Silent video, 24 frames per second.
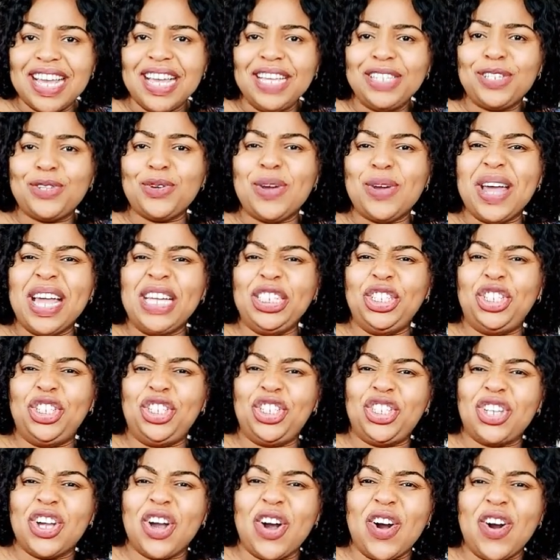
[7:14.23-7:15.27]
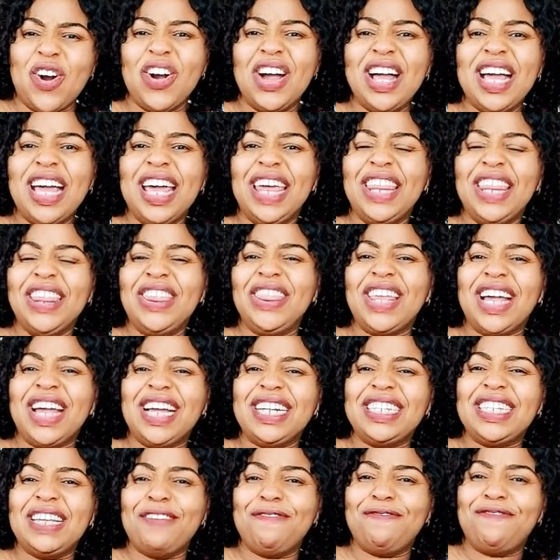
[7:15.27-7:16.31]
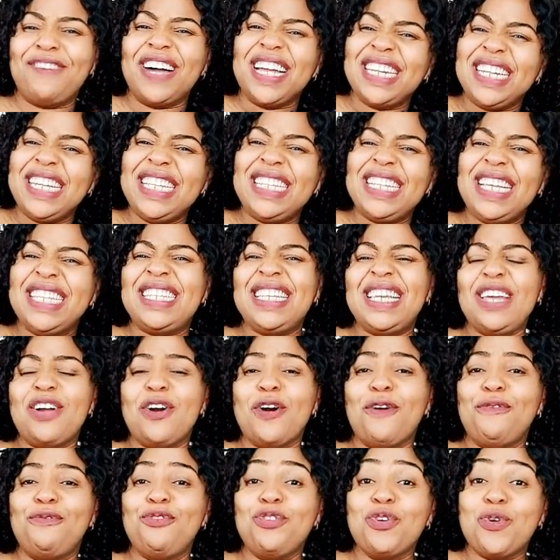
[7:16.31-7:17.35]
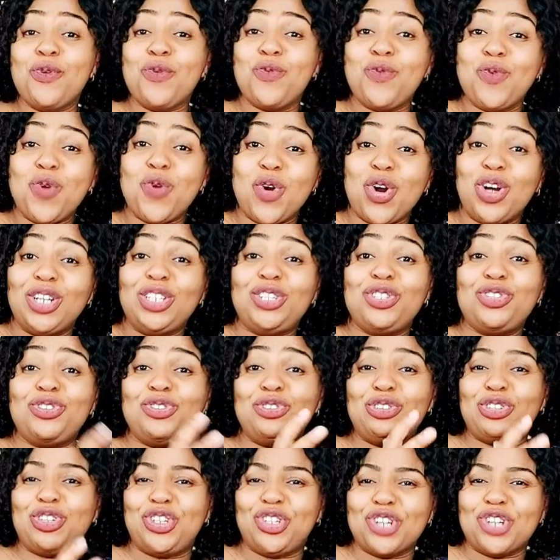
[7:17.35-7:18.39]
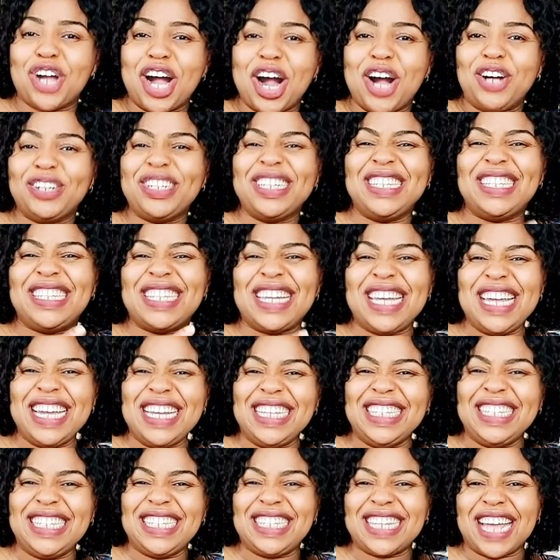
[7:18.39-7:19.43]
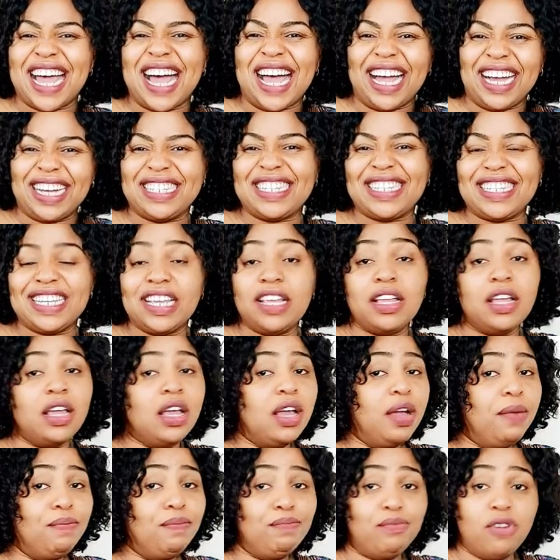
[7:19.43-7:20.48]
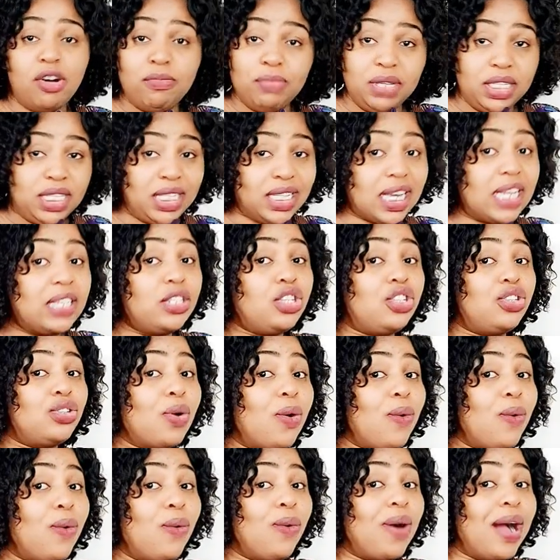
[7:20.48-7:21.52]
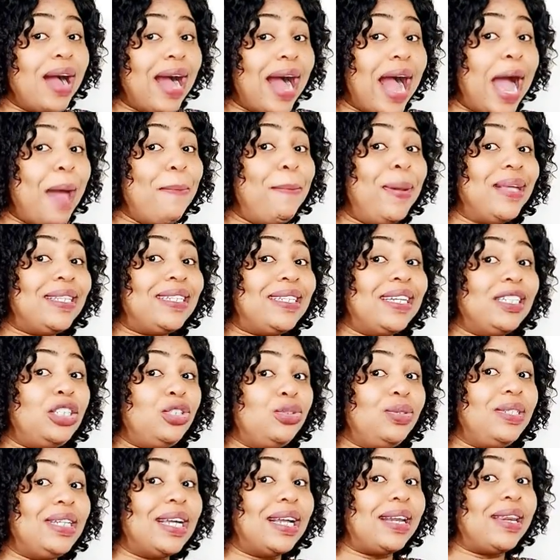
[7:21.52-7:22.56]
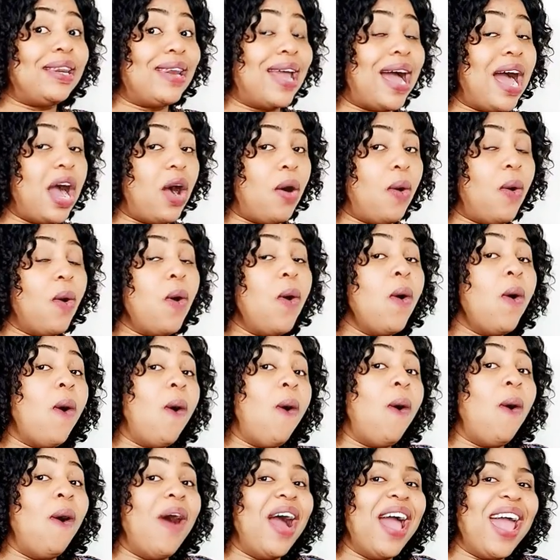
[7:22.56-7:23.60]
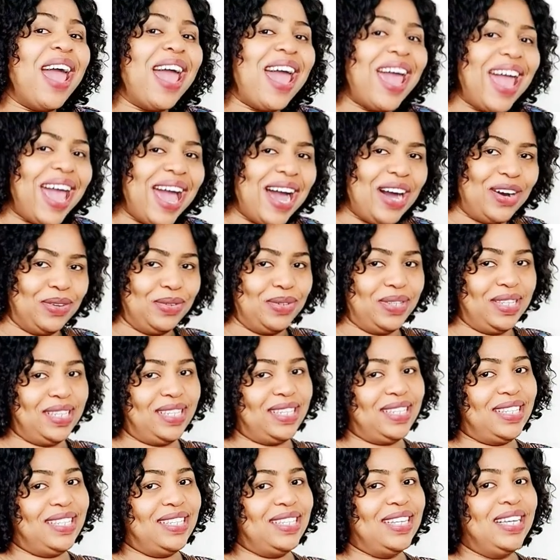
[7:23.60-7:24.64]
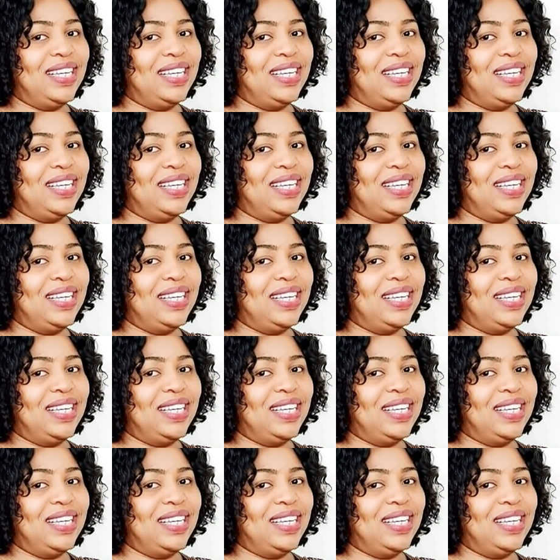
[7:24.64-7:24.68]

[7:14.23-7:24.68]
So ensure that the validity of your words to your child is intact. Mommy said so, I better do that now, or else